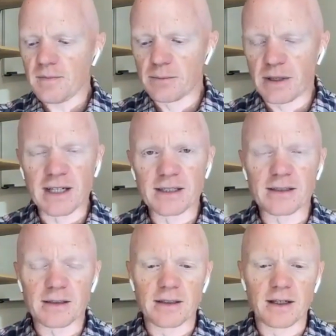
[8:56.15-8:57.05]

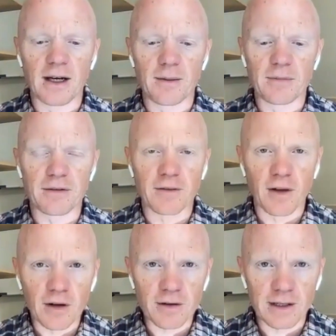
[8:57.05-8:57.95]
because the
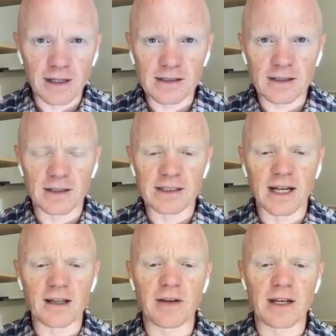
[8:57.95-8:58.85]
longer insulin is
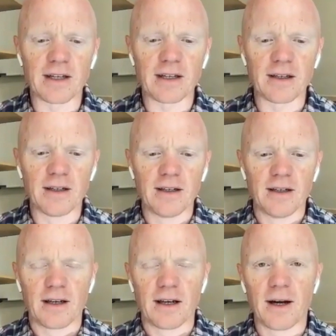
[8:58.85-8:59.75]
elevated,
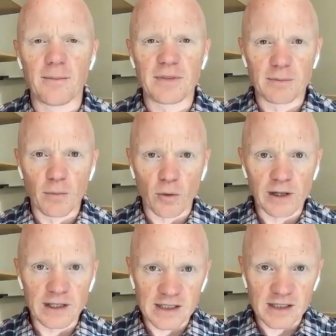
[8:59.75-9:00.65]
the more
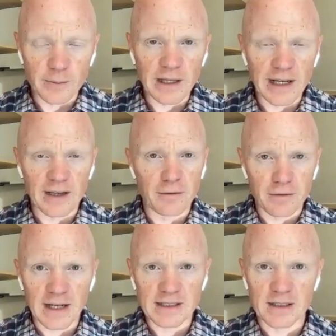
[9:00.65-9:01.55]
it's stimulating
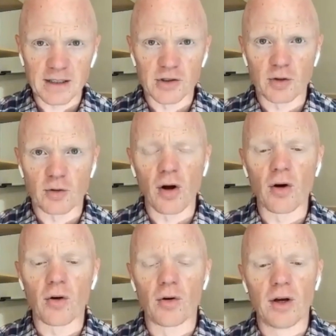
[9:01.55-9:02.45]
fat cells to
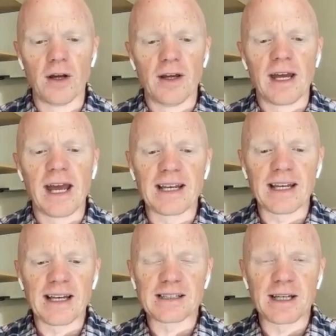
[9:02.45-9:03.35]
grow. And
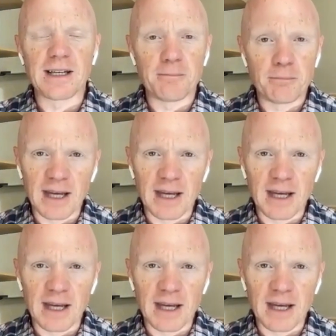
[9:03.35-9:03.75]
as in